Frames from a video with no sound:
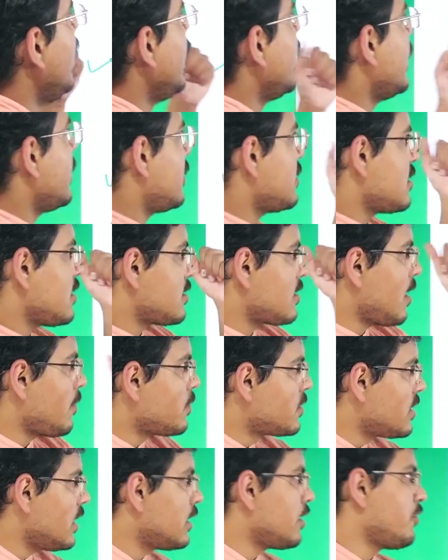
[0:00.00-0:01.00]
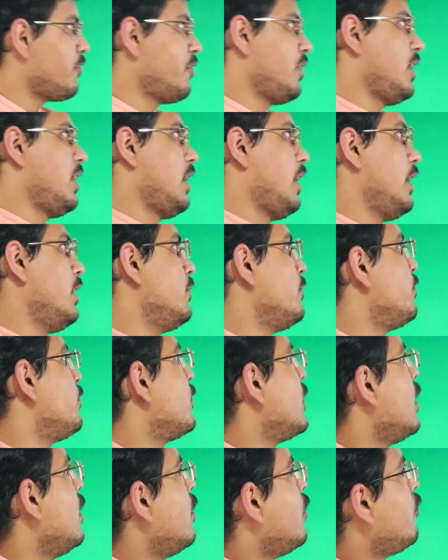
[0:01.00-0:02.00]
it is a subset of AI
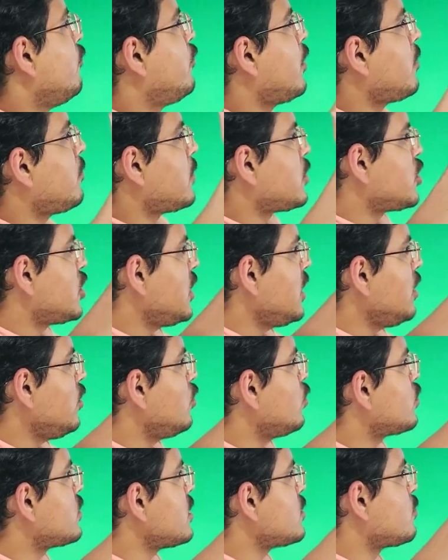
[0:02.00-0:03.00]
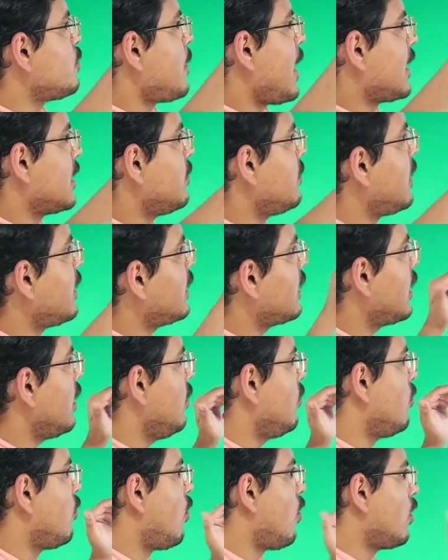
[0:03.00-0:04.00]
where machine uses mathematical
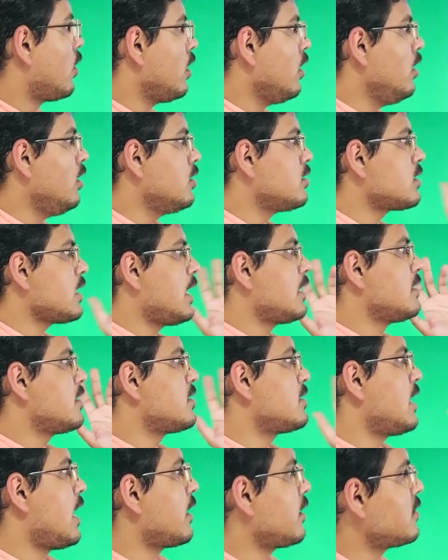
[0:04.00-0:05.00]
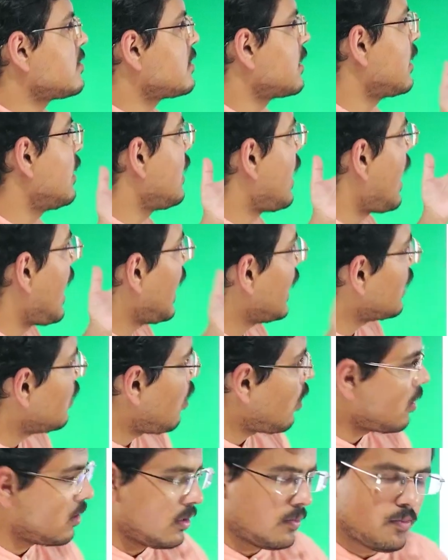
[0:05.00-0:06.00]
models and statistical
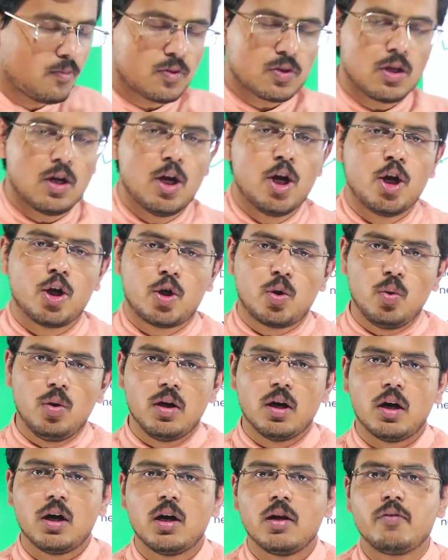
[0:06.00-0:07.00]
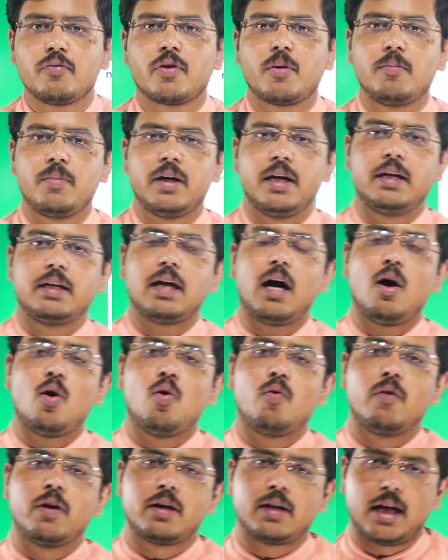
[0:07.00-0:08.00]
algorithms to learn from data
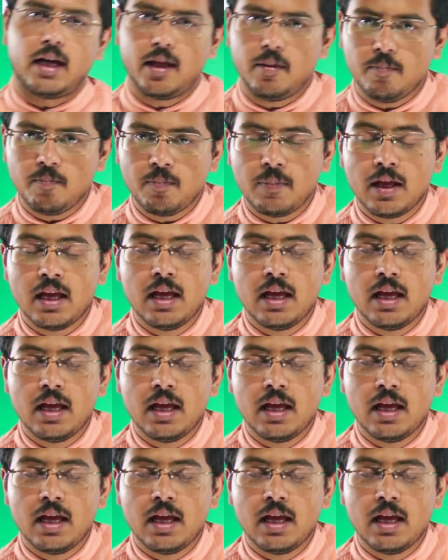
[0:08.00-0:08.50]
over time